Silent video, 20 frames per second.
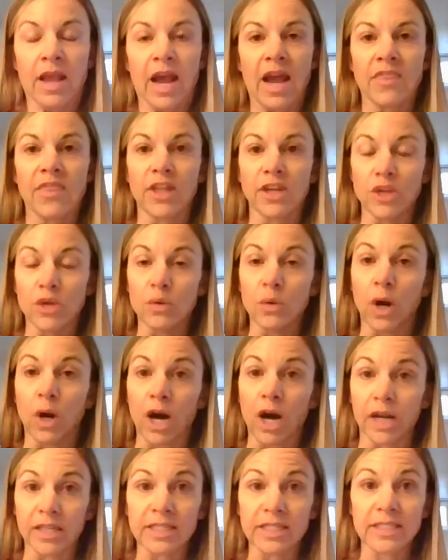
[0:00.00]
and then you,
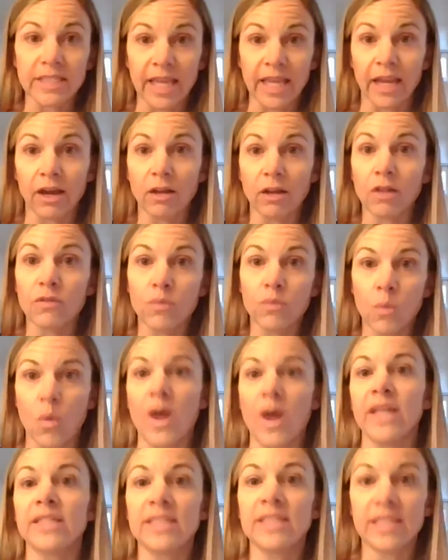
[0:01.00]
on a scale of
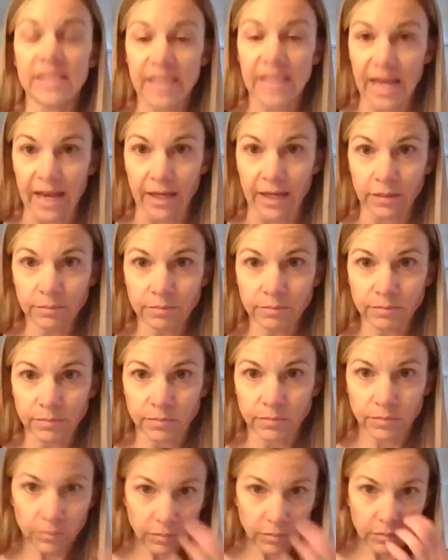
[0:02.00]
1 to 10,
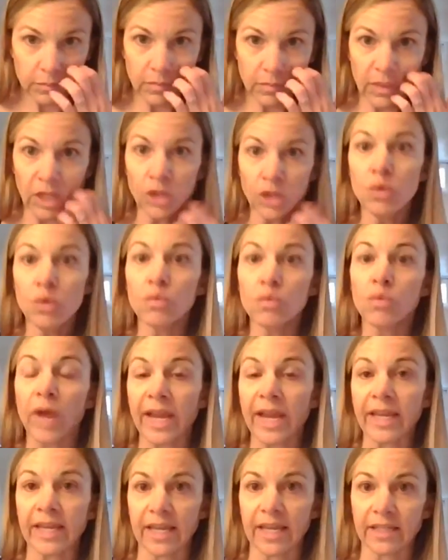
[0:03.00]
you
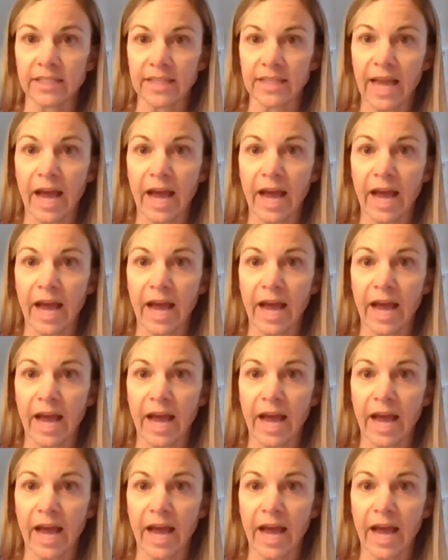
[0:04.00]
rank it.